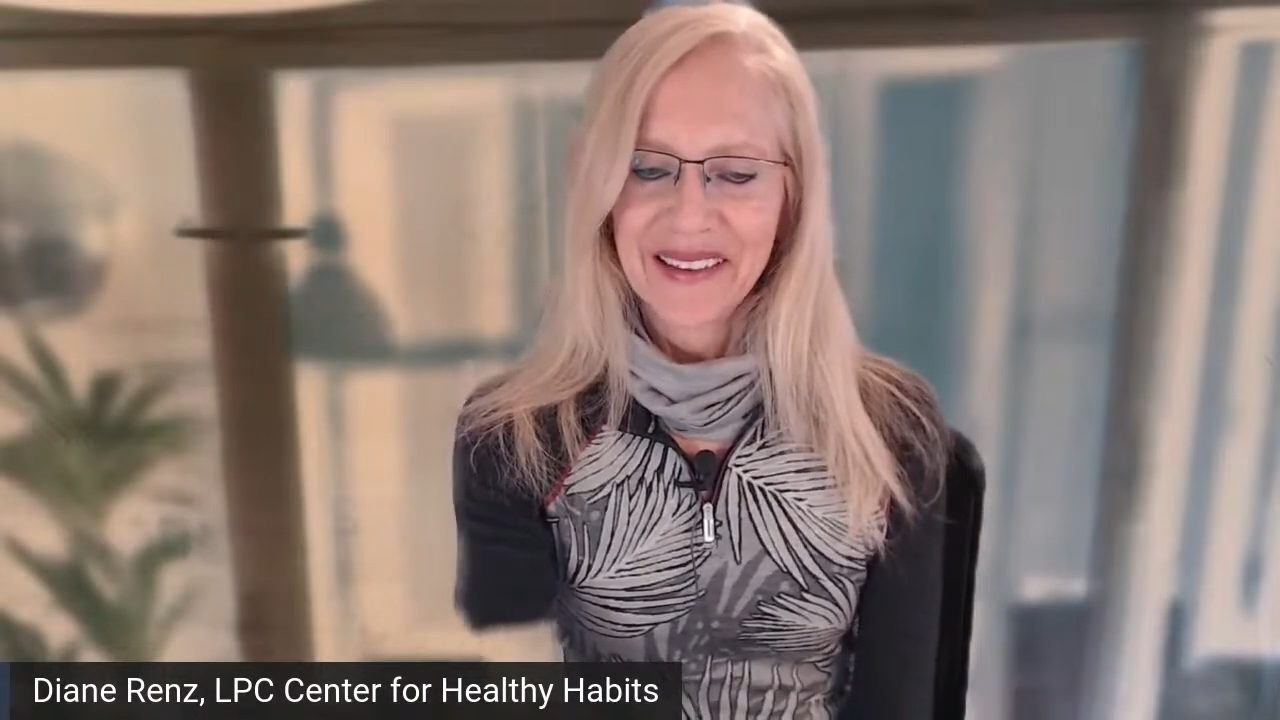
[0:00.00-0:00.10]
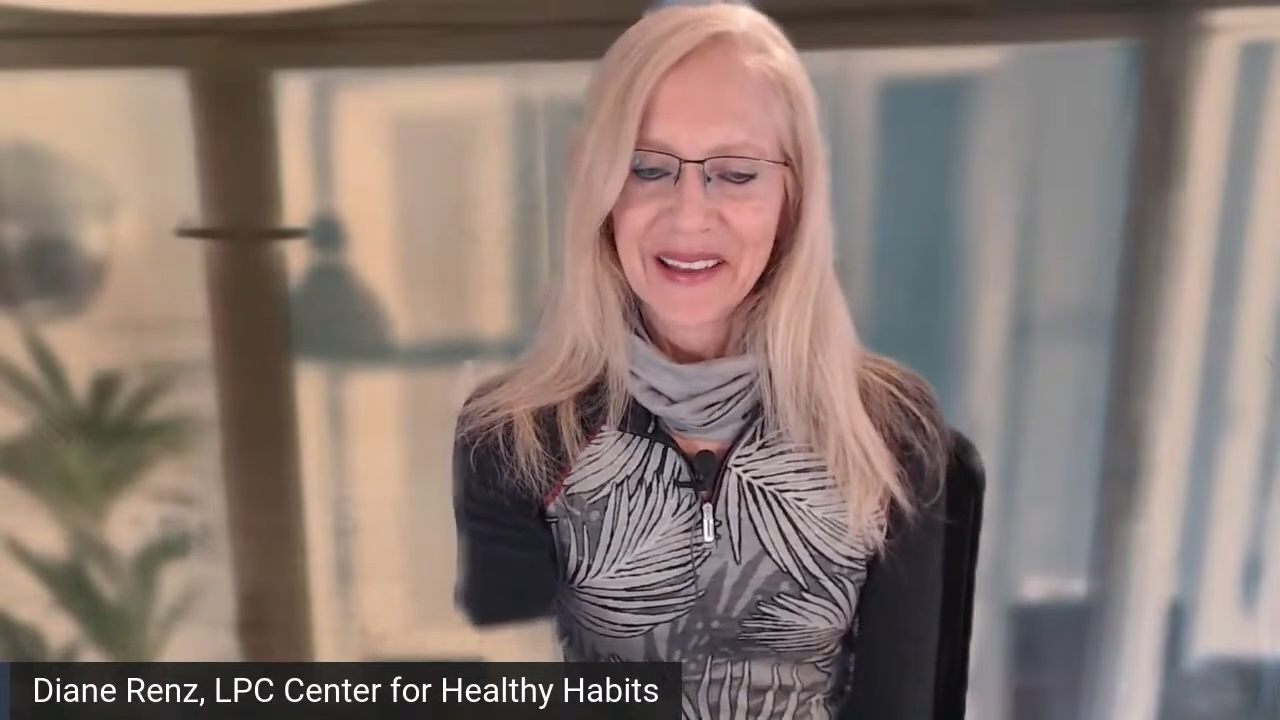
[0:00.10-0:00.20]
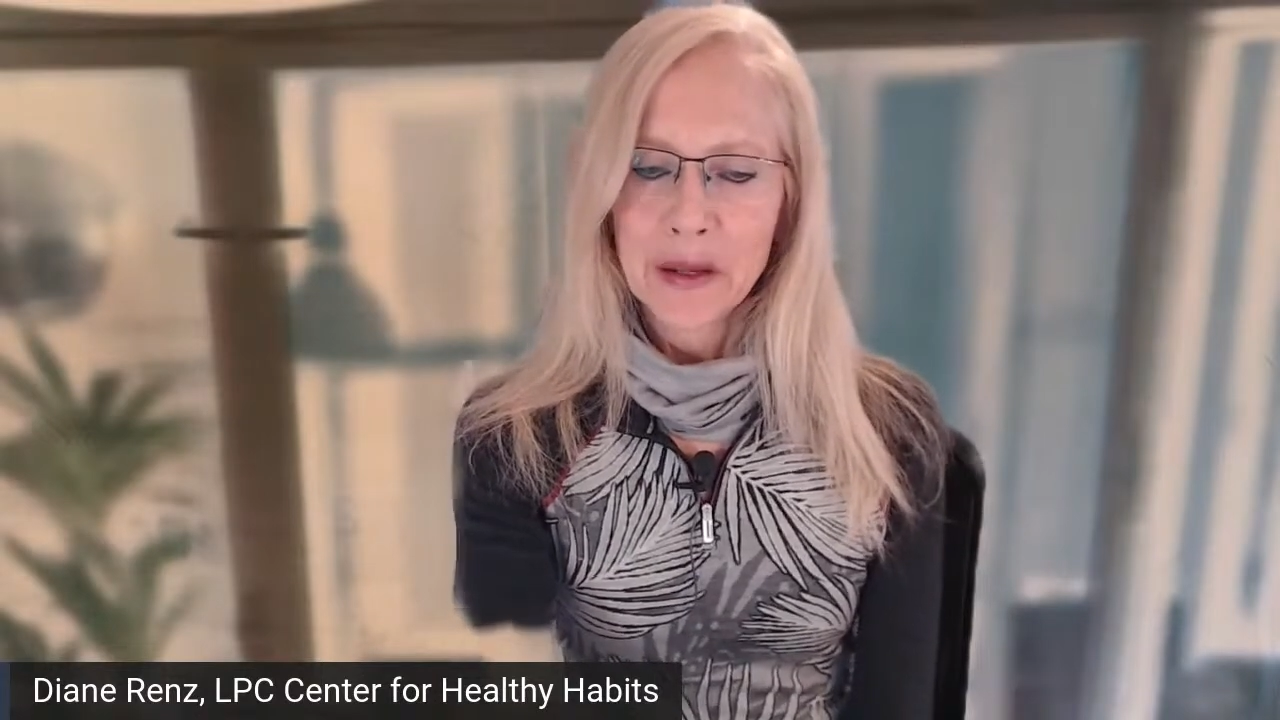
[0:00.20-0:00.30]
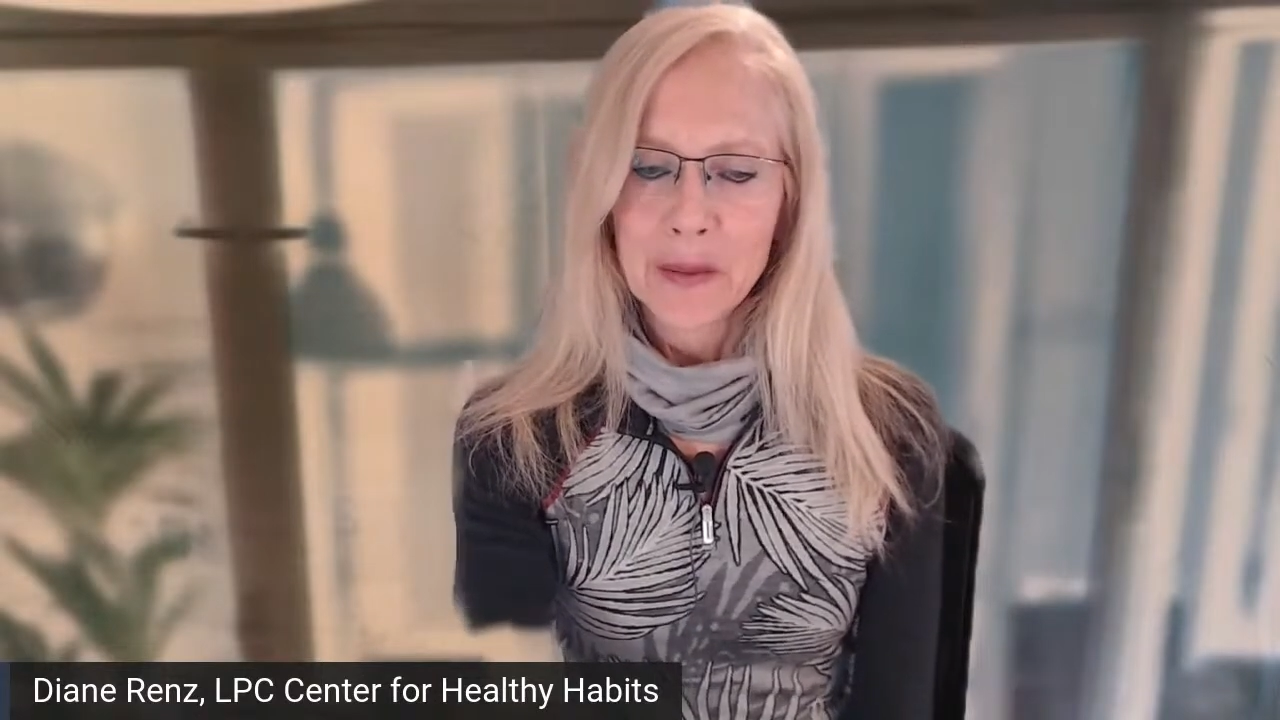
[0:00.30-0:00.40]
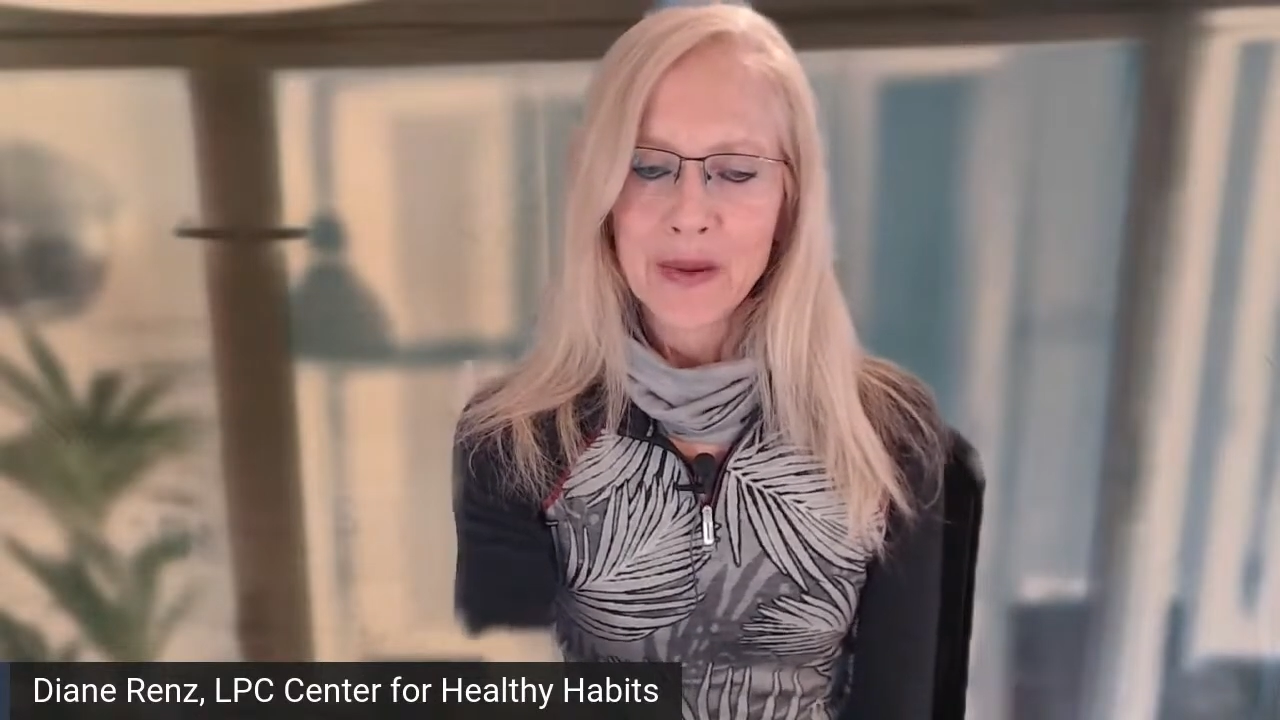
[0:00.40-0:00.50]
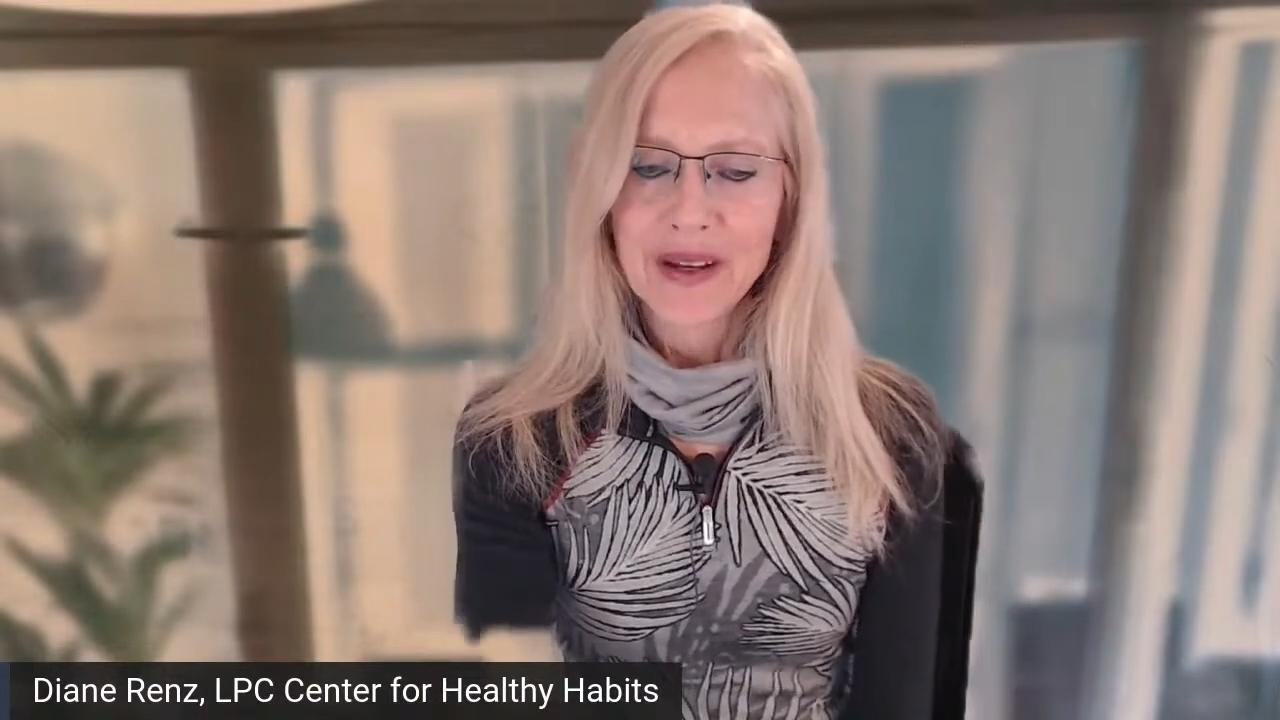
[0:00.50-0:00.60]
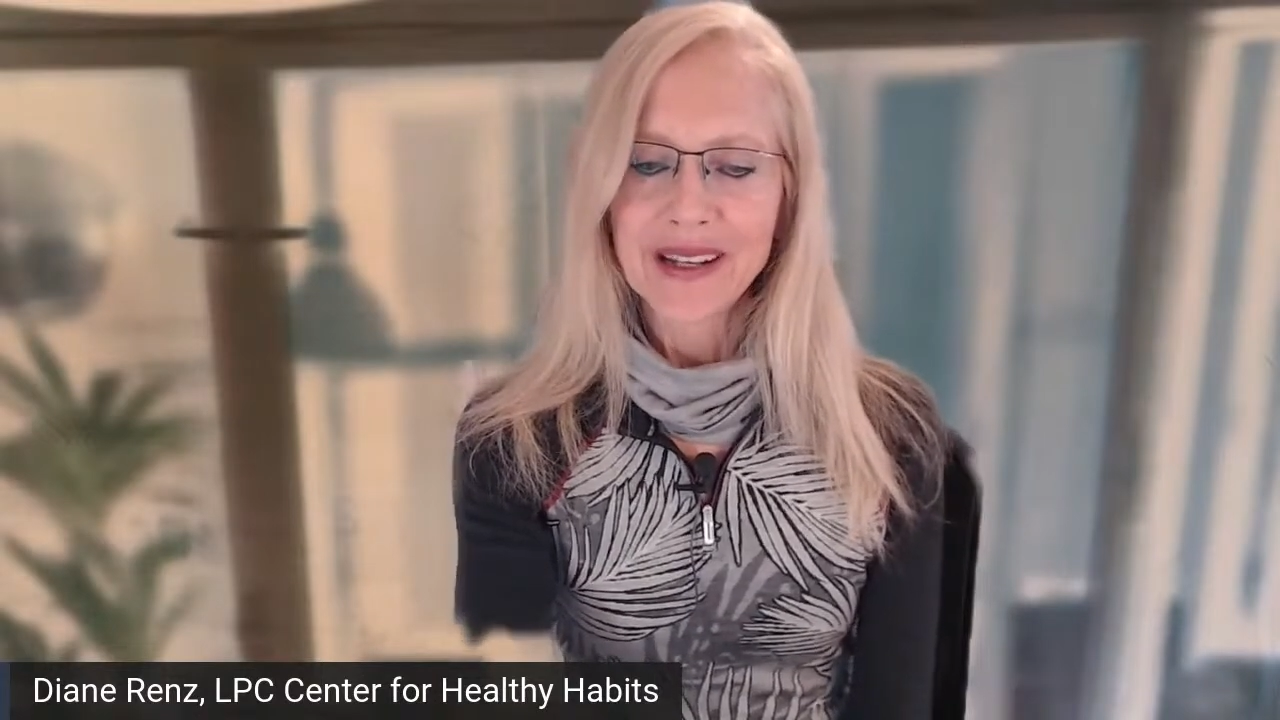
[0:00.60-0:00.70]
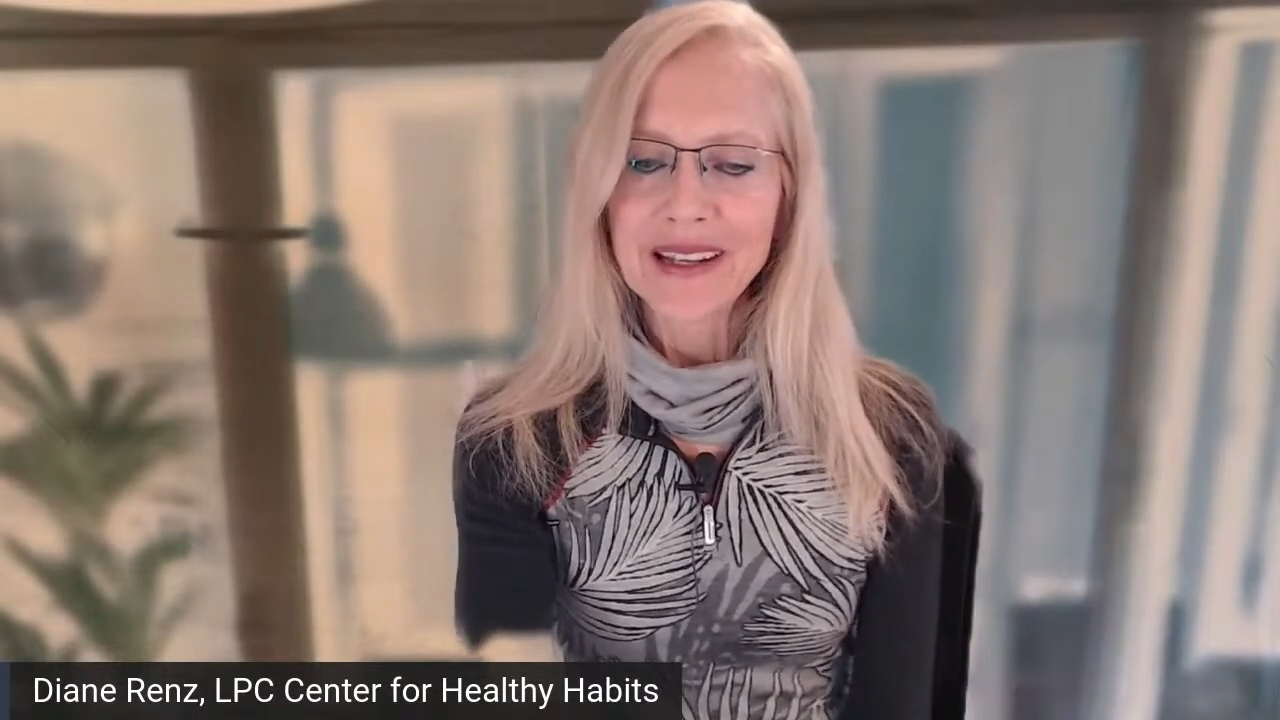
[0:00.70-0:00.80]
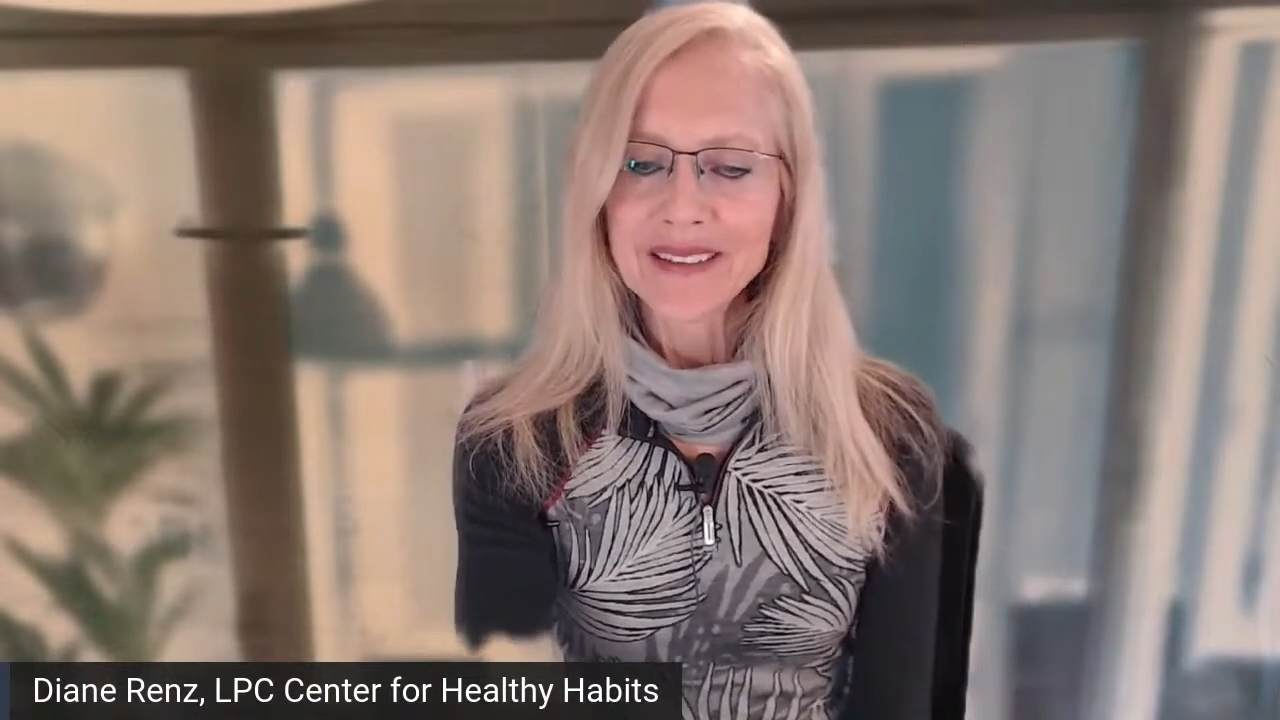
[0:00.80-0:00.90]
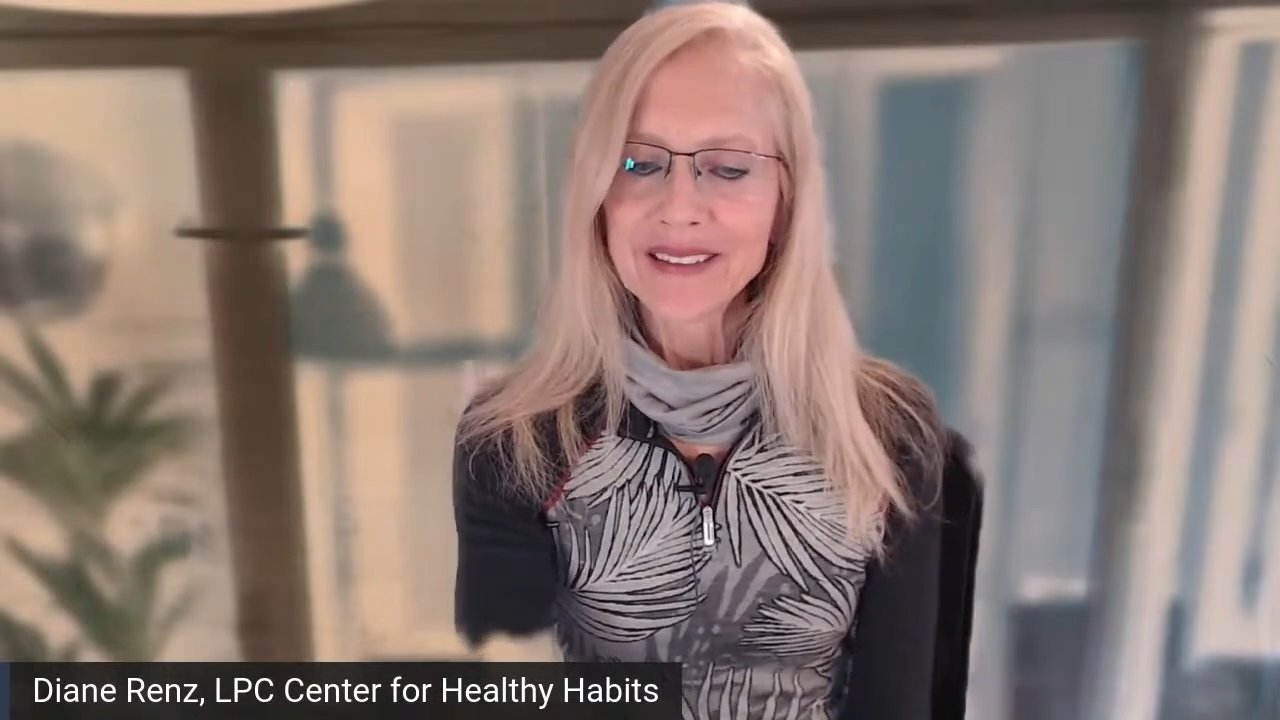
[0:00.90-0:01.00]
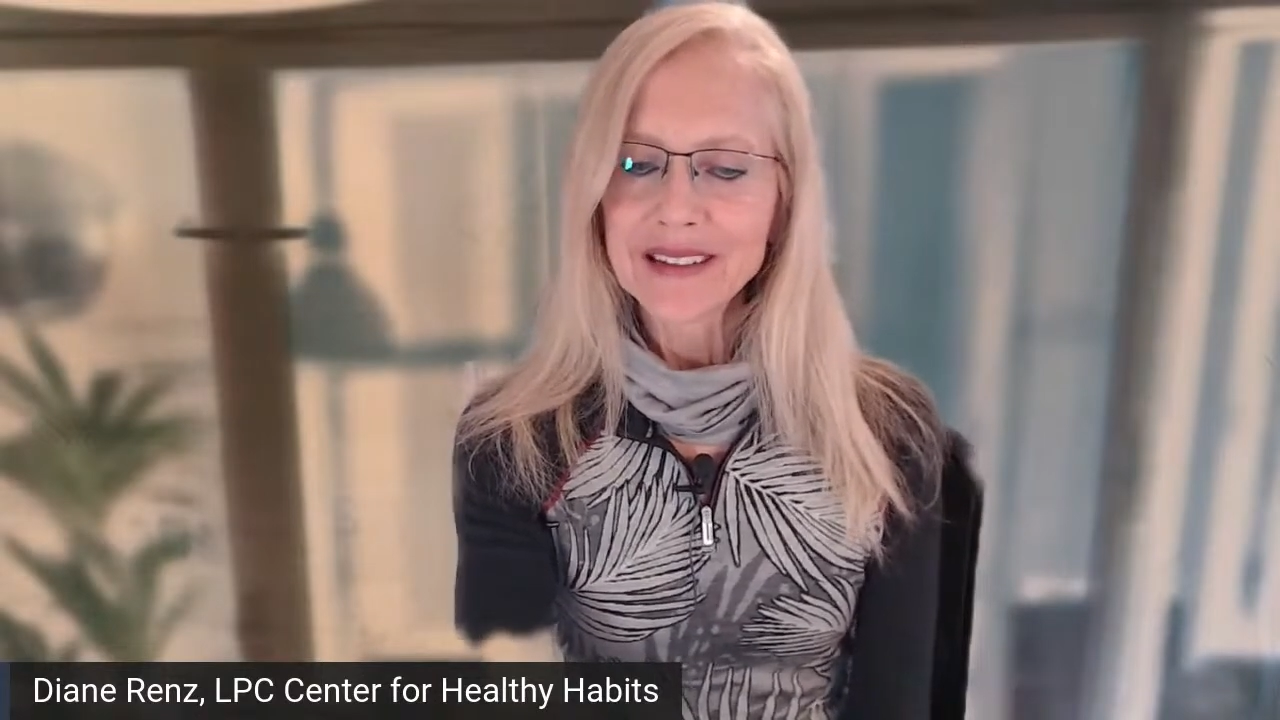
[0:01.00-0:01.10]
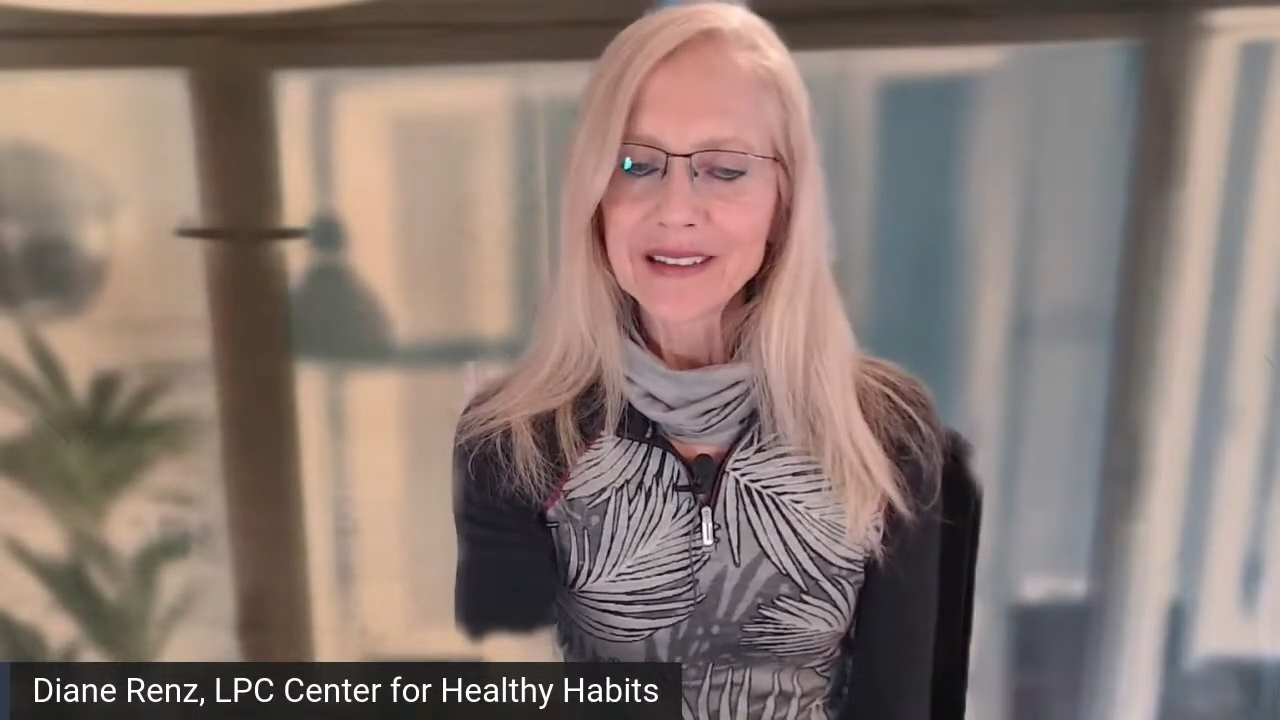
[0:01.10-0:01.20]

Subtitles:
But isn't